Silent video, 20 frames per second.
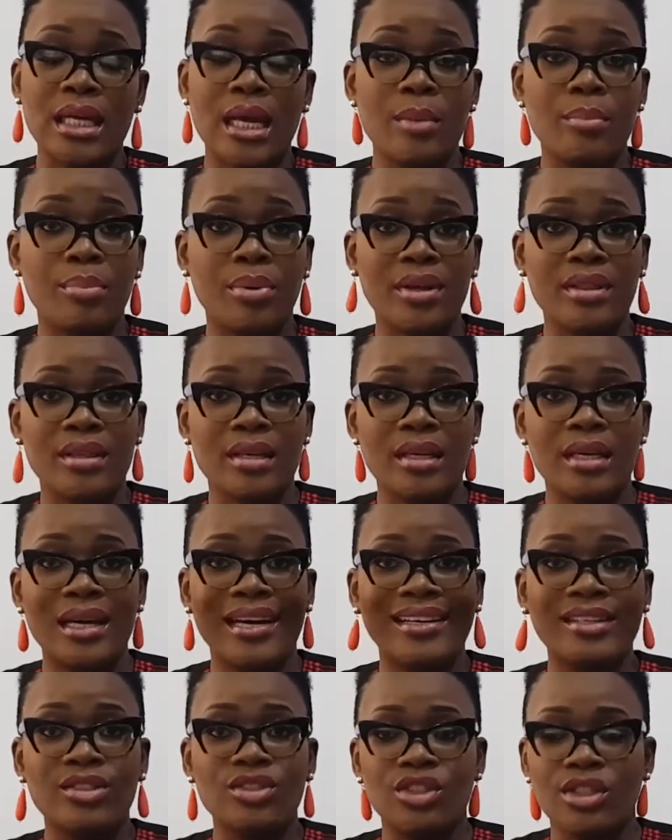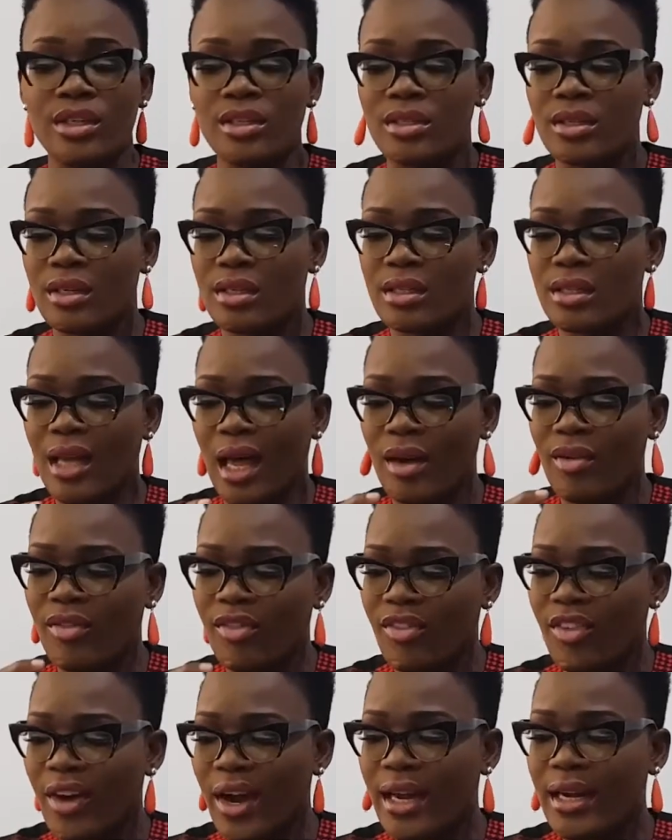Empathy and Jesus. And
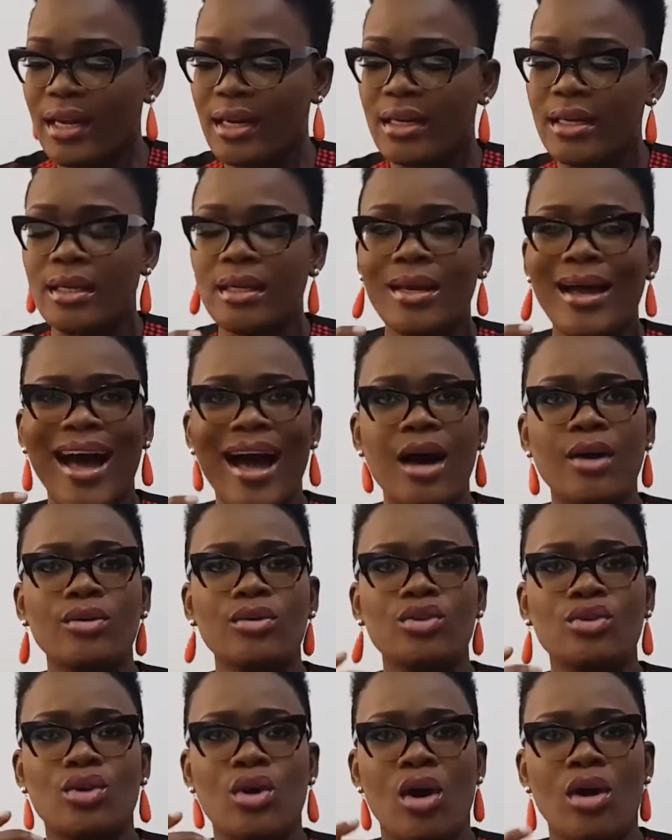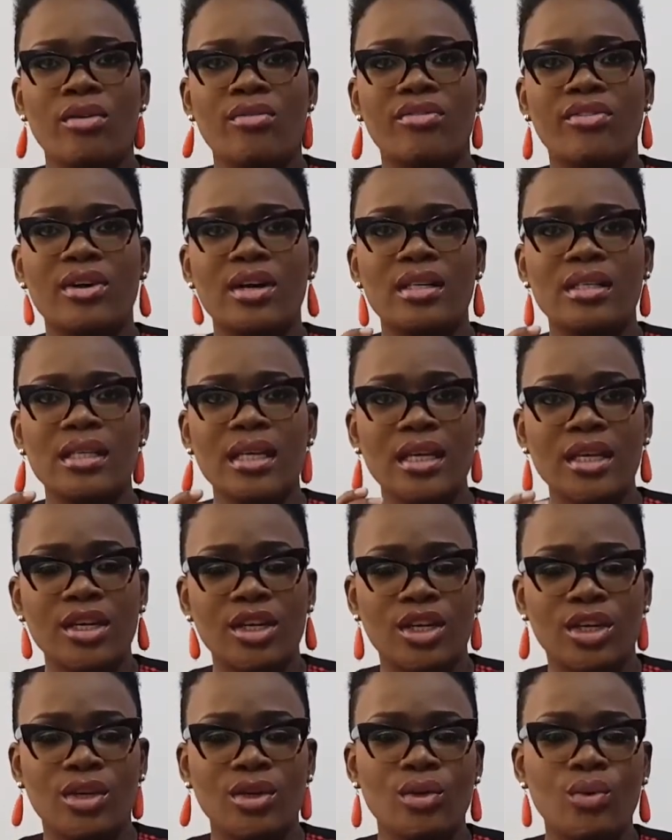finally, How to Convert
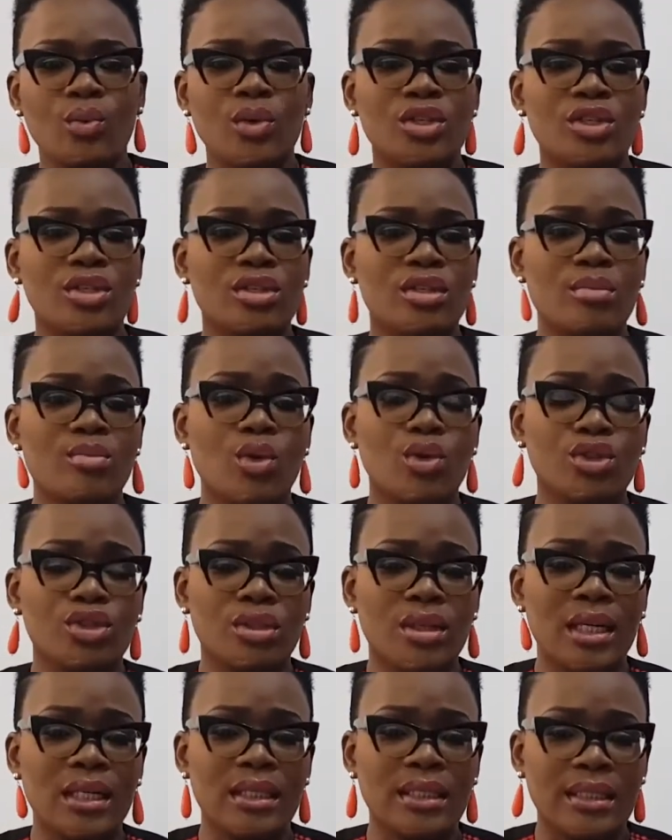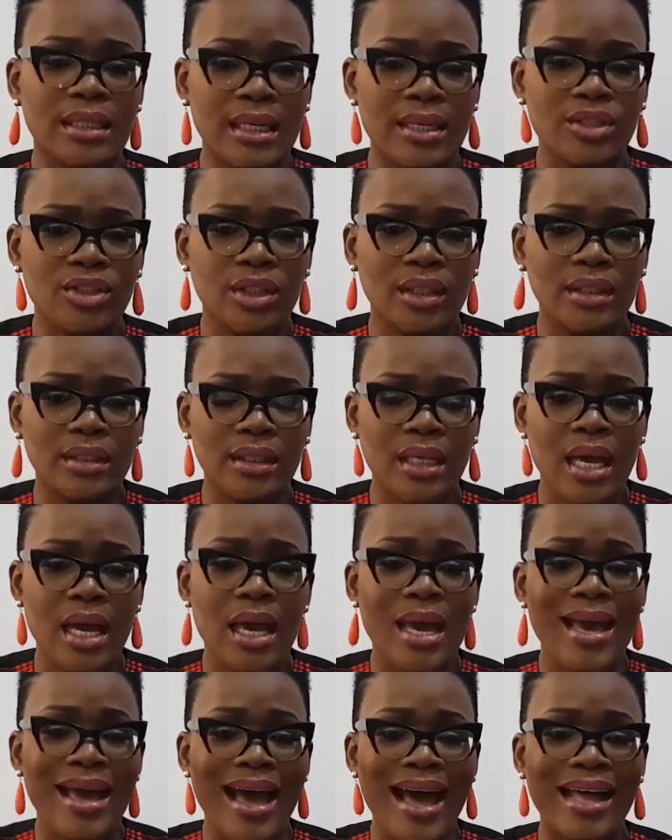EQ, which is Emotional Intelligence,
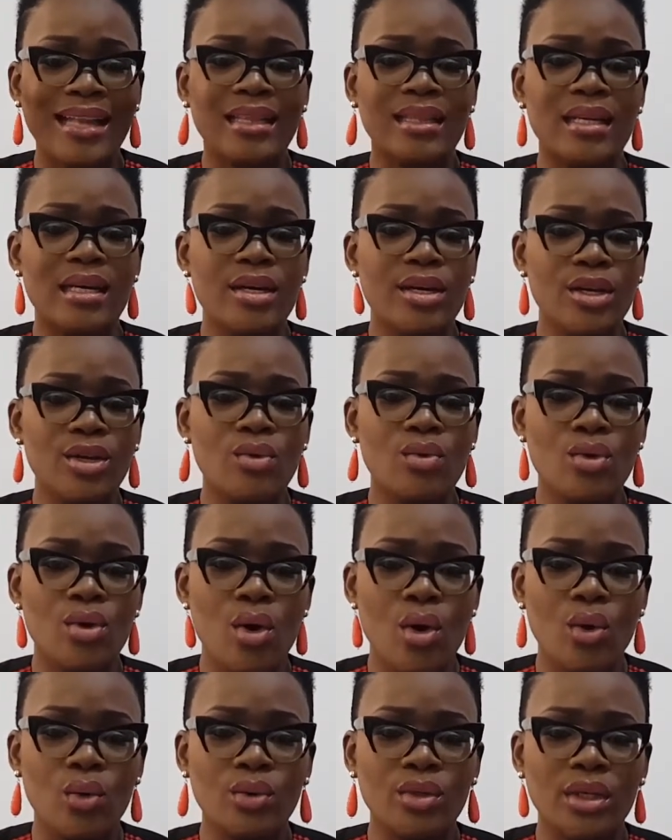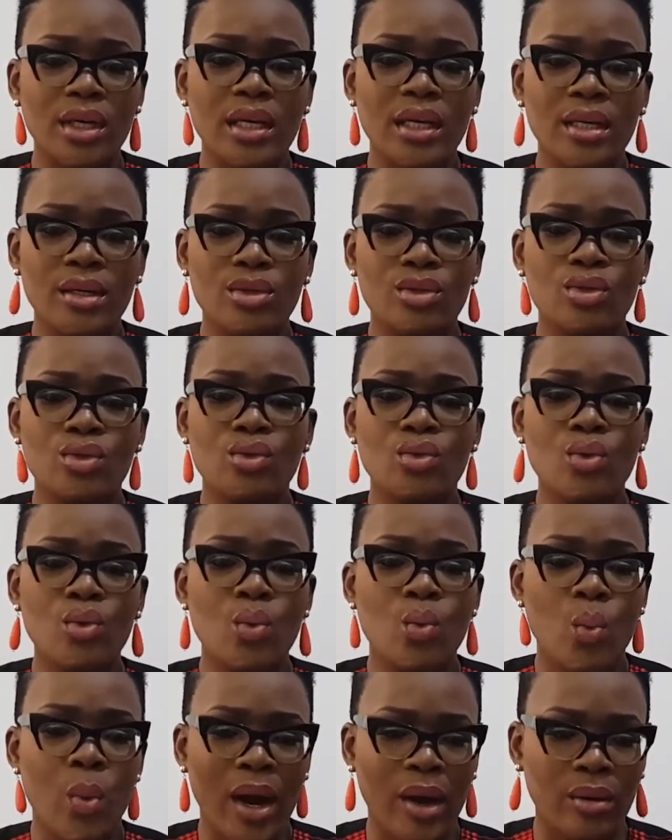and the new gold into
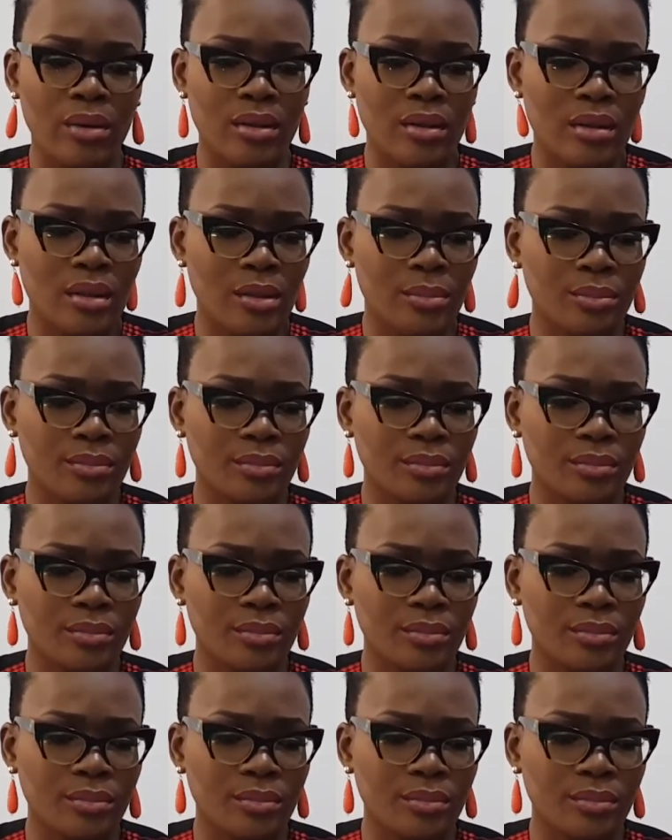wealth.